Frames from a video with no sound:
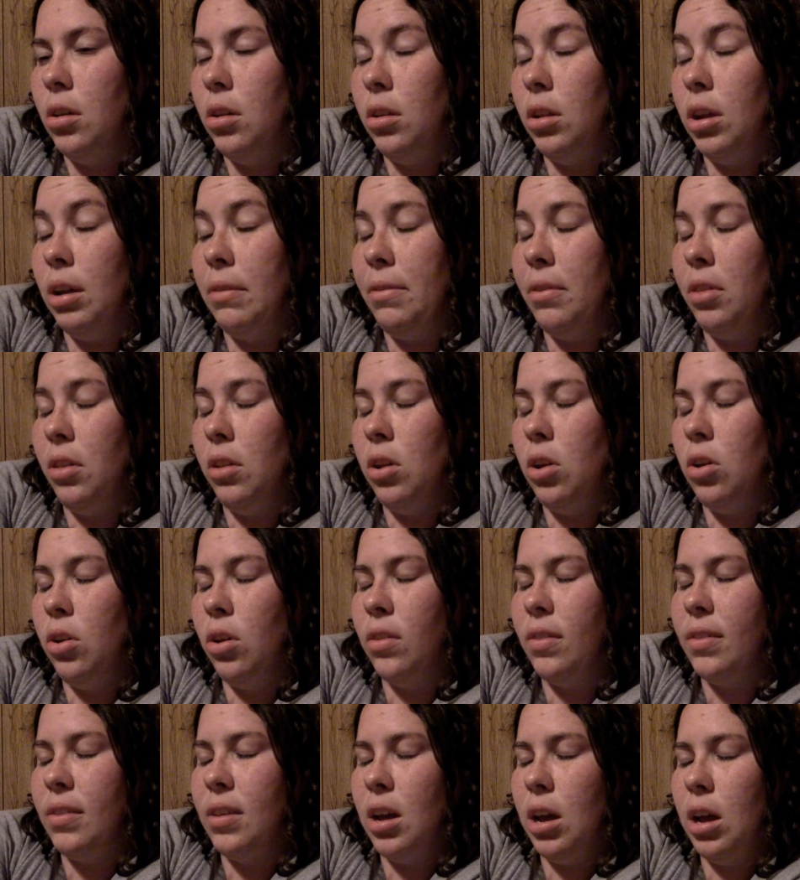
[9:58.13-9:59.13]
Like, for the
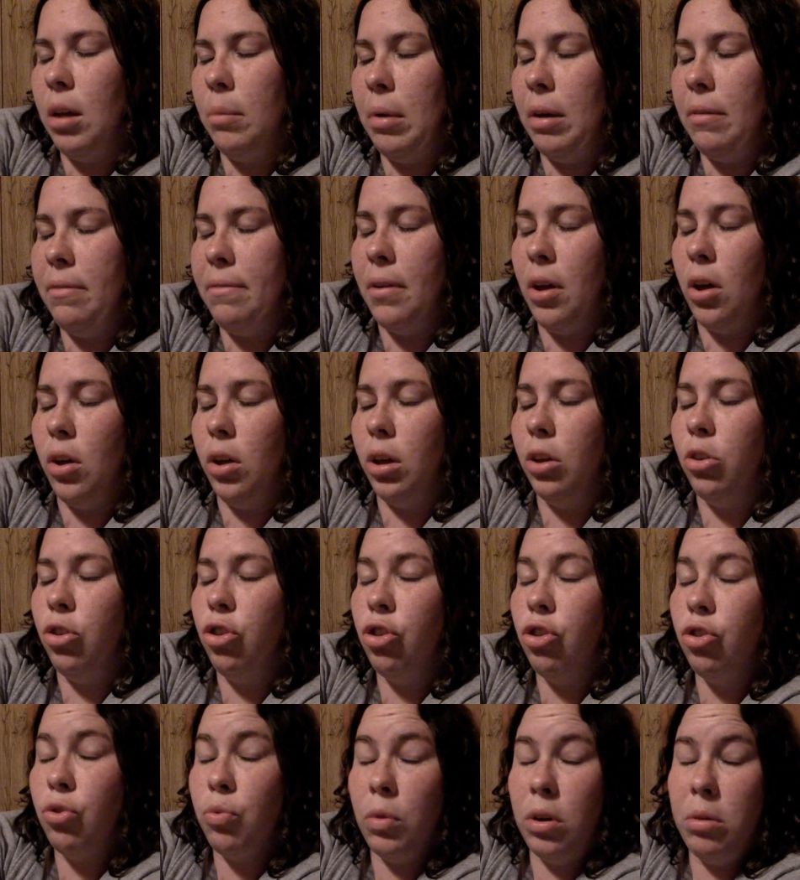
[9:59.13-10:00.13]
longest time, I felt
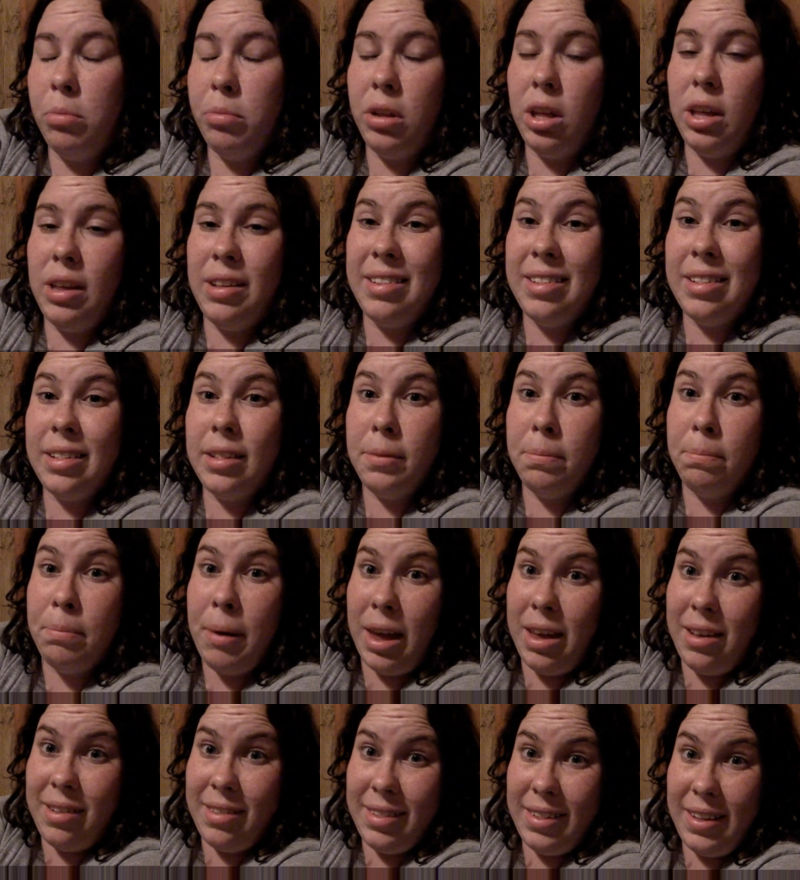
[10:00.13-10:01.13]
extremely
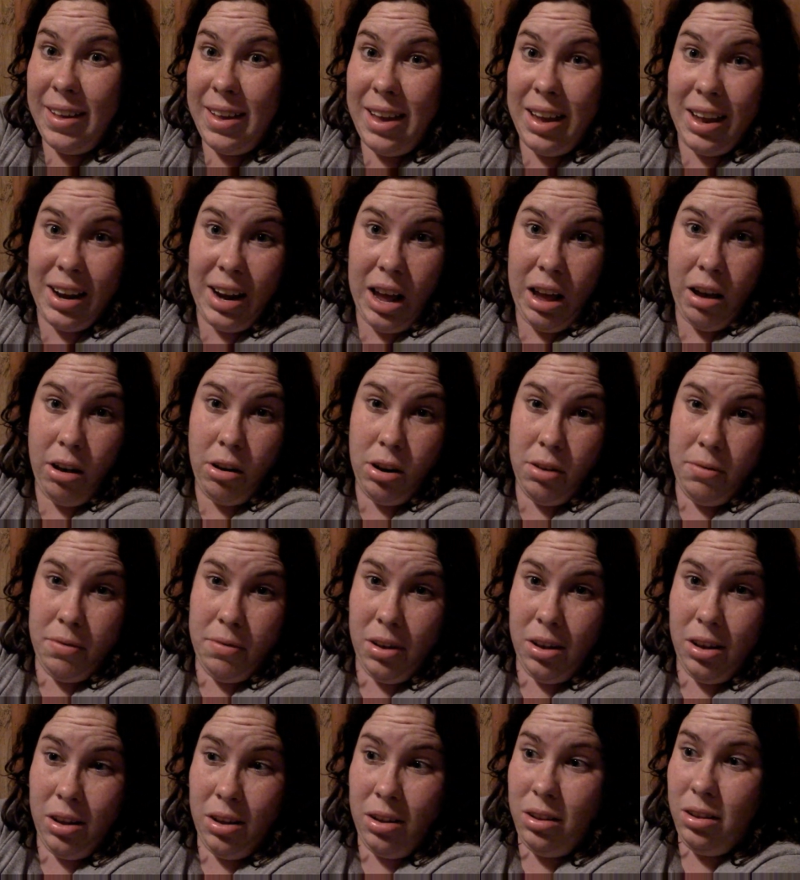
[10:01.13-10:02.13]
spacey and out of
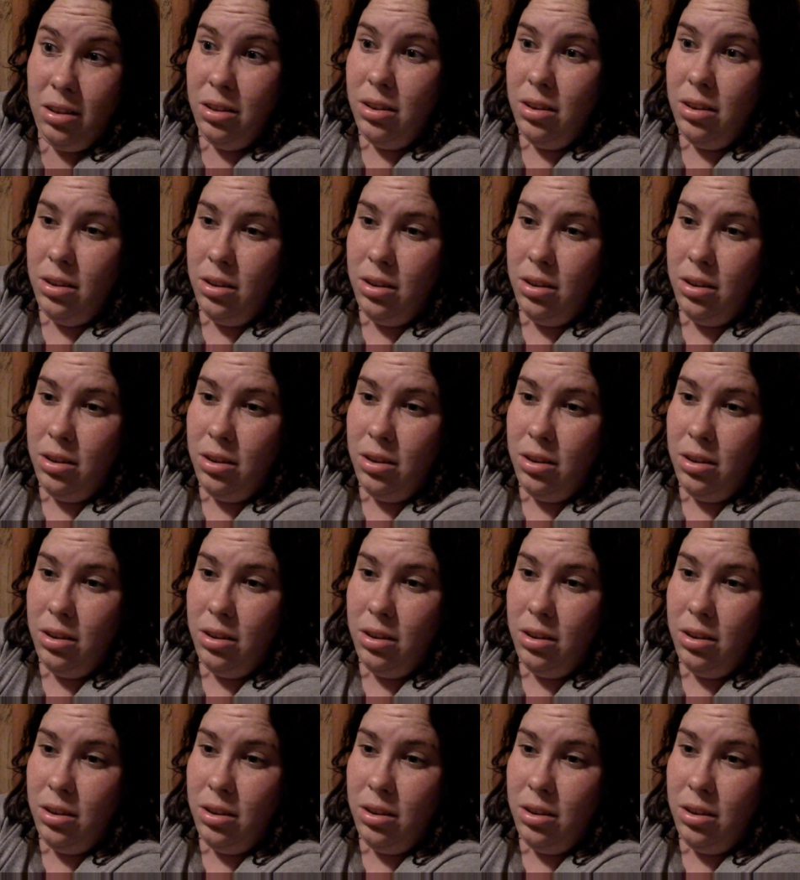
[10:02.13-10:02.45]
it.